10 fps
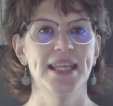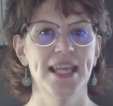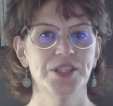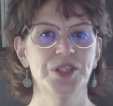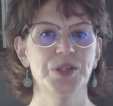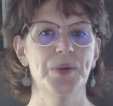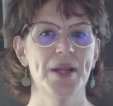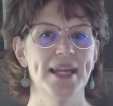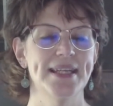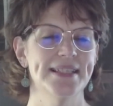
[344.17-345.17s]
Yes, your
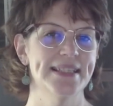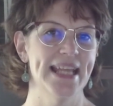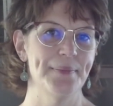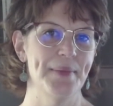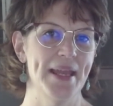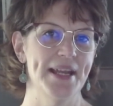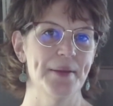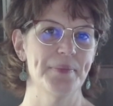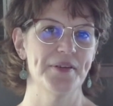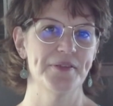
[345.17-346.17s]
brain is made
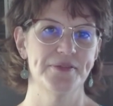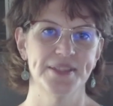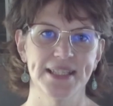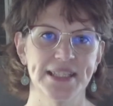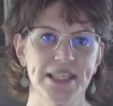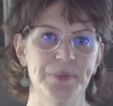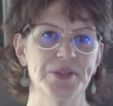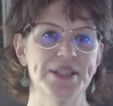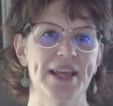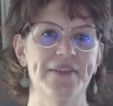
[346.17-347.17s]
up of
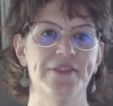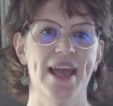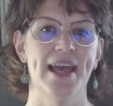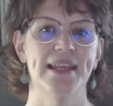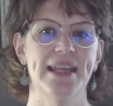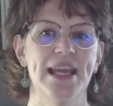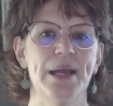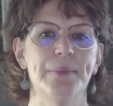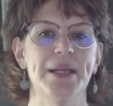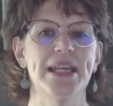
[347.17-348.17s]
60% fat,
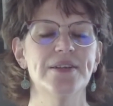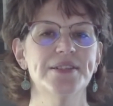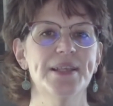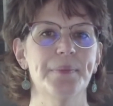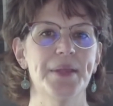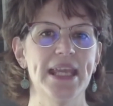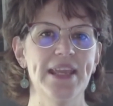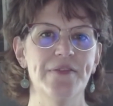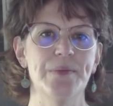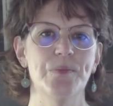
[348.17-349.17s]
but here's something
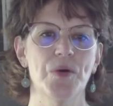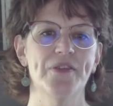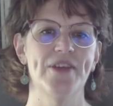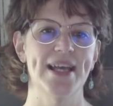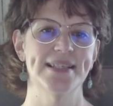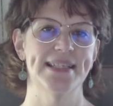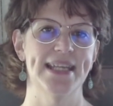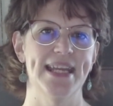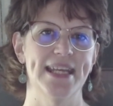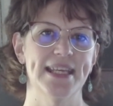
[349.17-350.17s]
even more
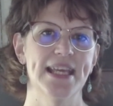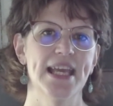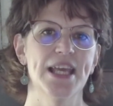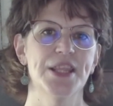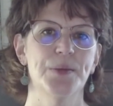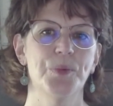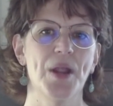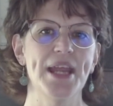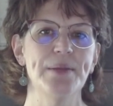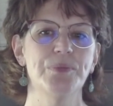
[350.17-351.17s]
fascinating the
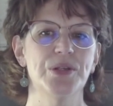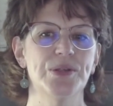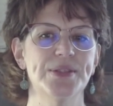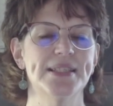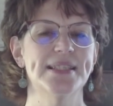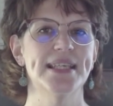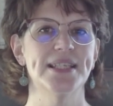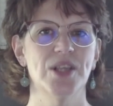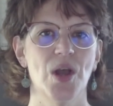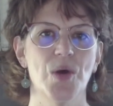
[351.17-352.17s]
brain produces
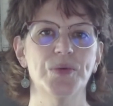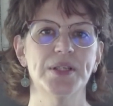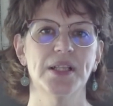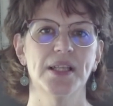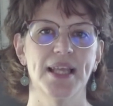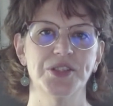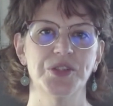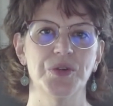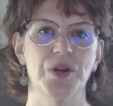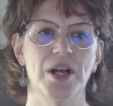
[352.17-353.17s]
its own
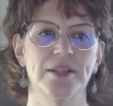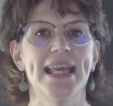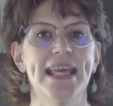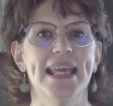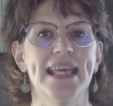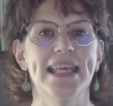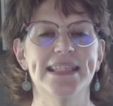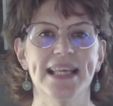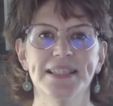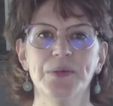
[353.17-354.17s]
cholesterol. It
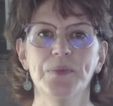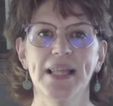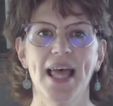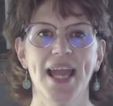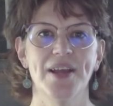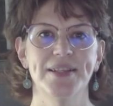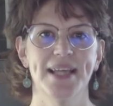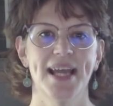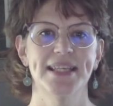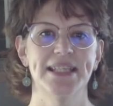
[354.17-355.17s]
doesn't rely on
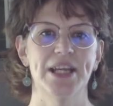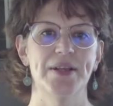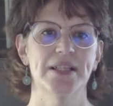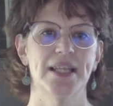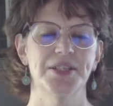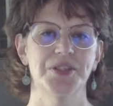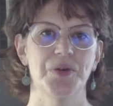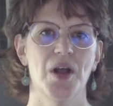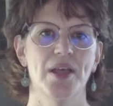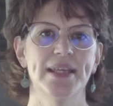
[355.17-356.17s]
dietary
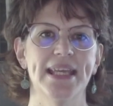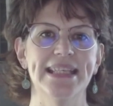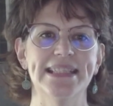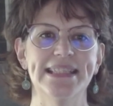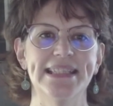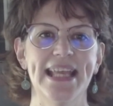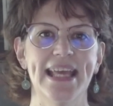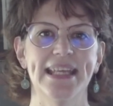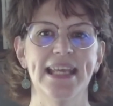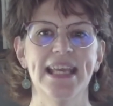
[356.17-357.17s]
cholesterol,
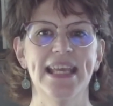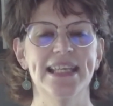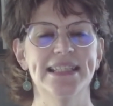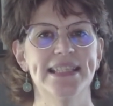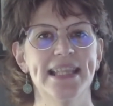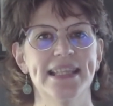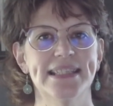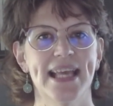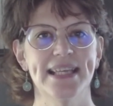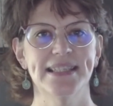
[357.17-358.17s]
instead, it
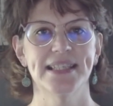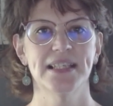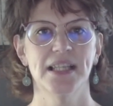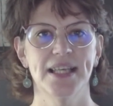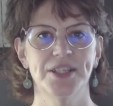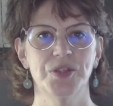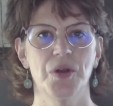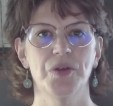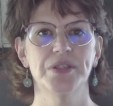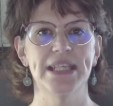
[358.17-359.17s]
synthesizes
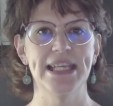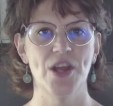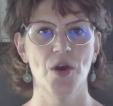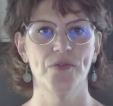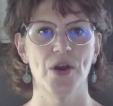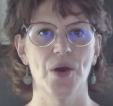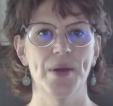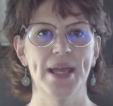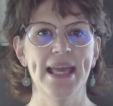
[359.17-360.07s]
cholesterol de novo.